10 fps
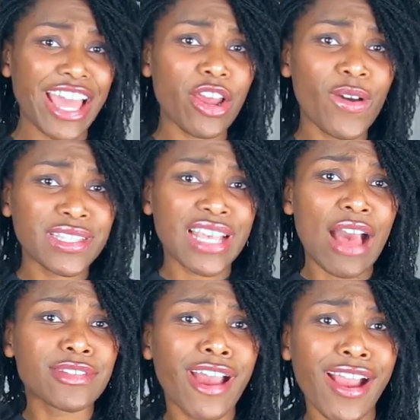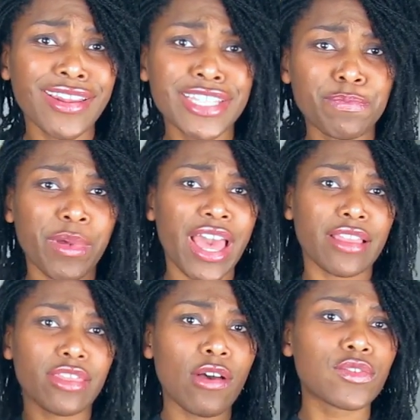I know it sounds heartless,
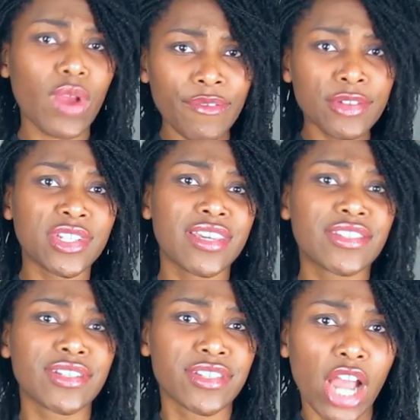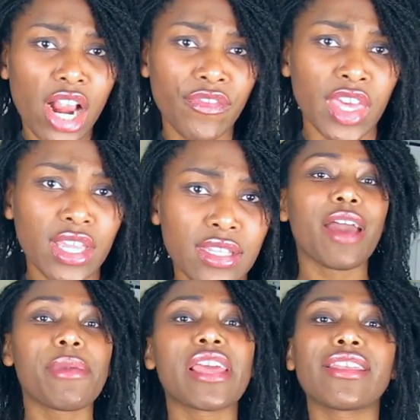but those refugees deserve it.
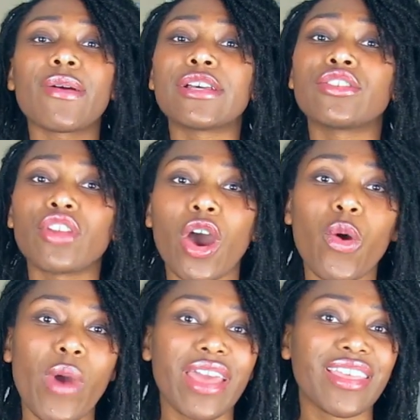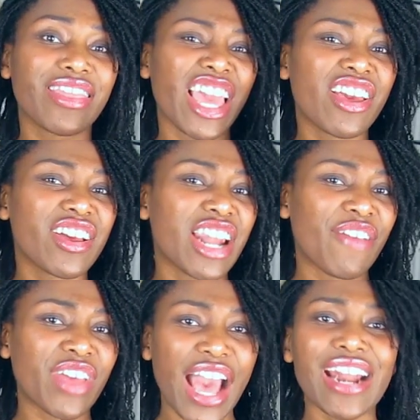I mean, there was no way that they couldn't
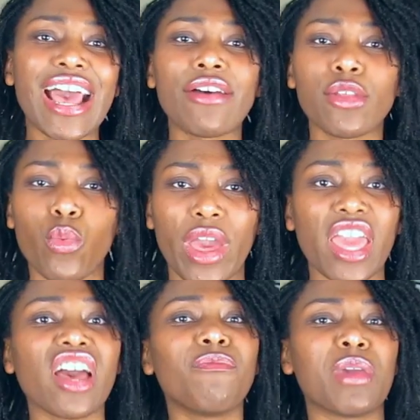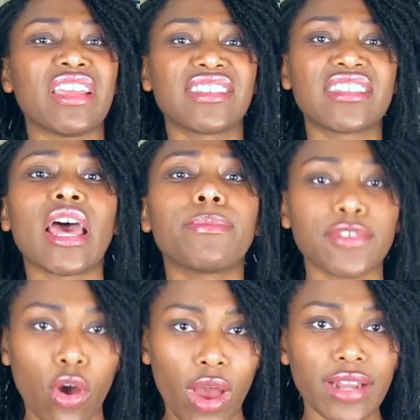have gotten out of the way of being
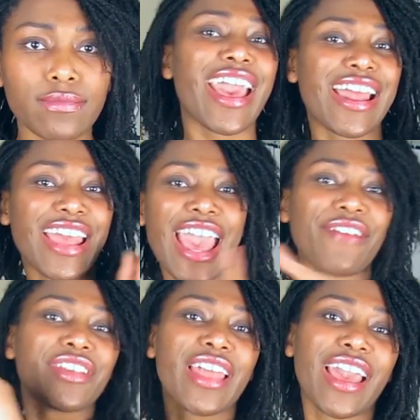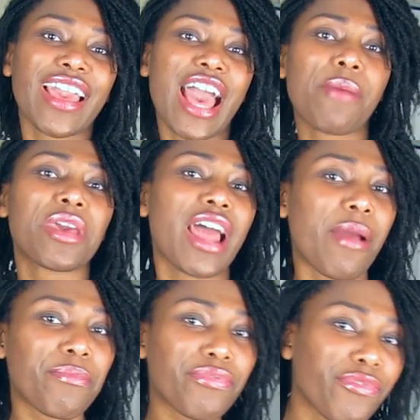stepped on. And after that comment,
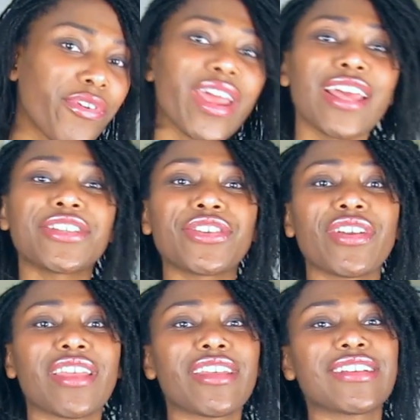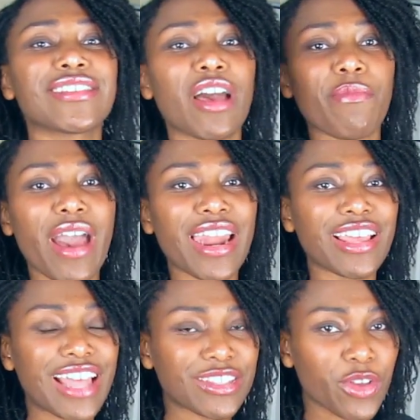I'm pretty sure that there's
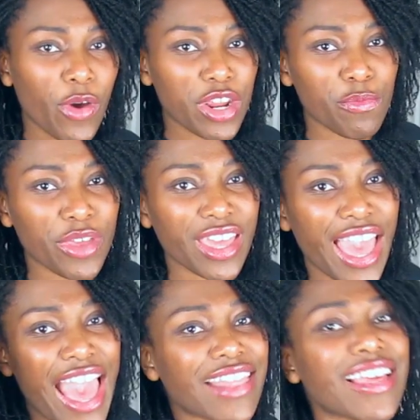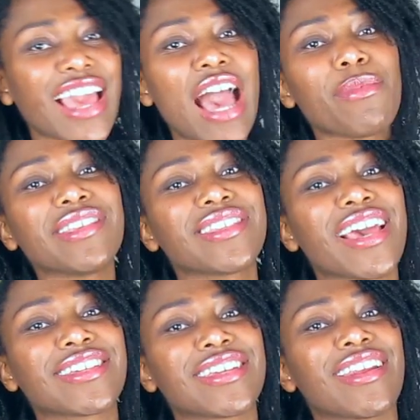somebody that's going to be at the comment
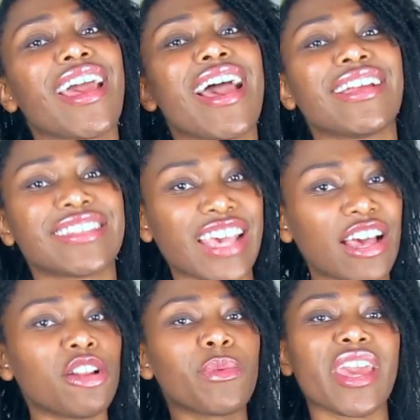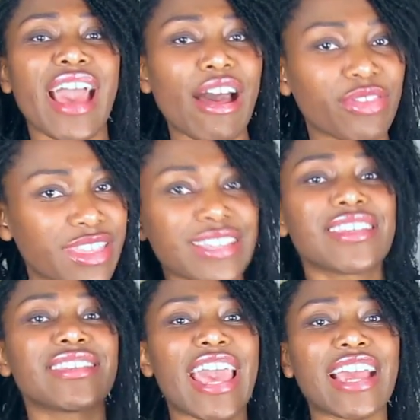section telling me how
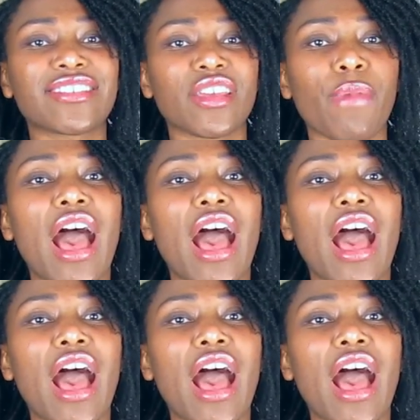this is actually